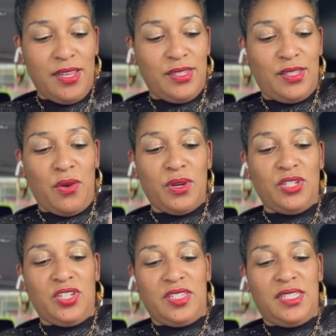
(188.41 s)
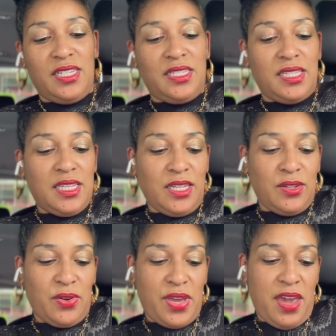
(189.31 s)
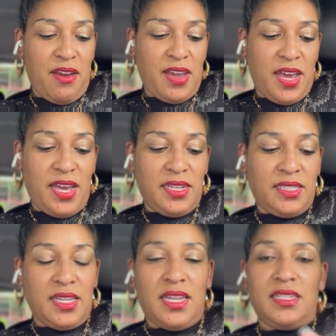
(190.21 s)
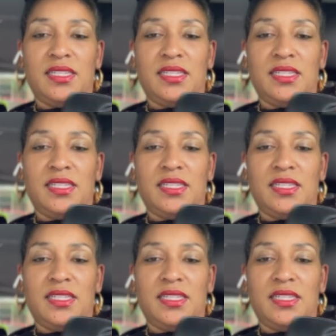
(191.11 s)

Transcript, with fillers: So it just sits in the little carry case and it